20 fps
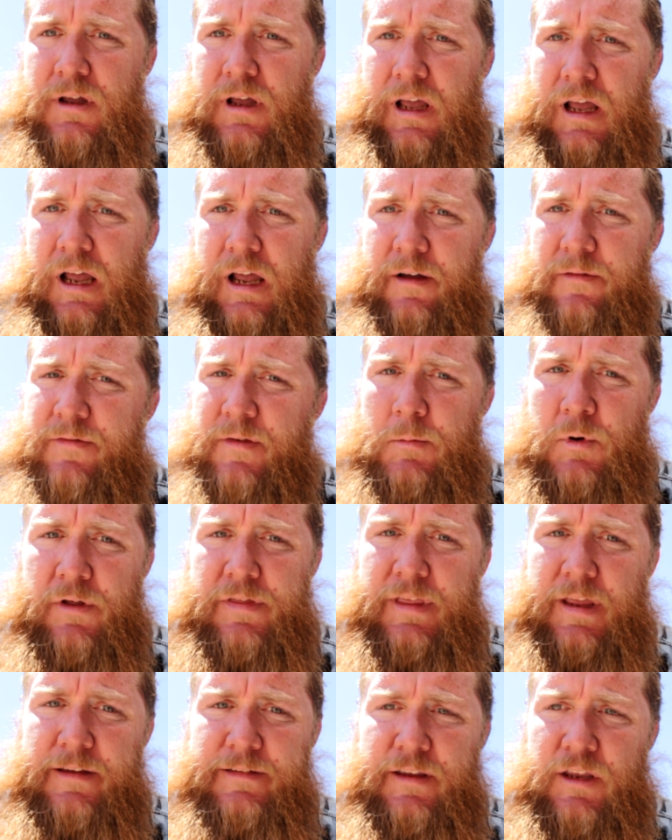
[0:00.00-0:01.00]
A few
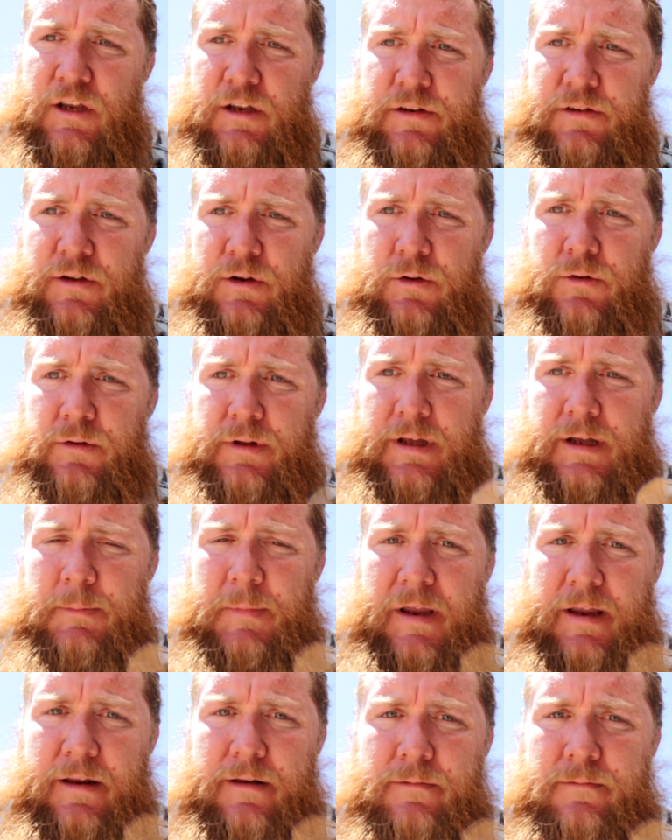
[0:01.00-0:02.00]
more things that you could do to
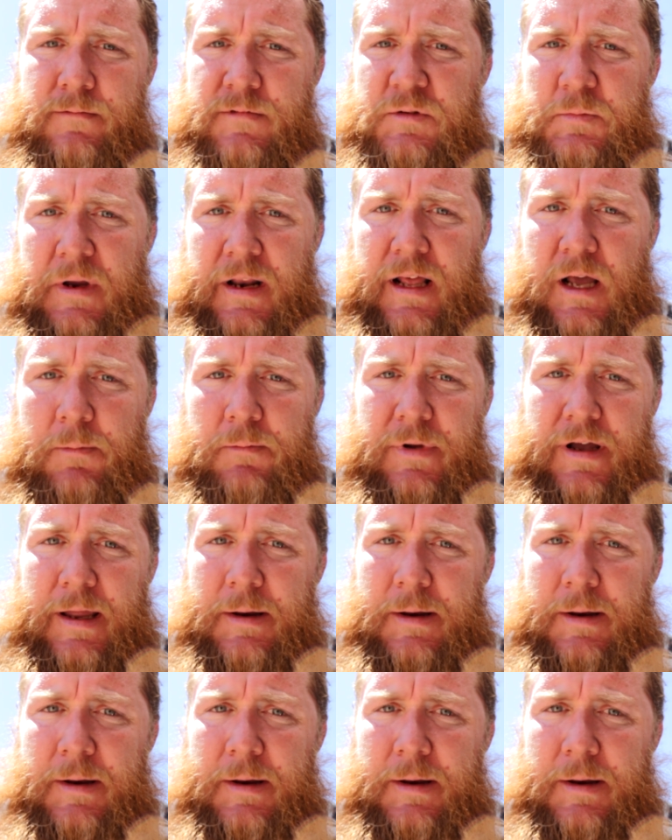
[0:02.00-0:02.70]
make it speed up,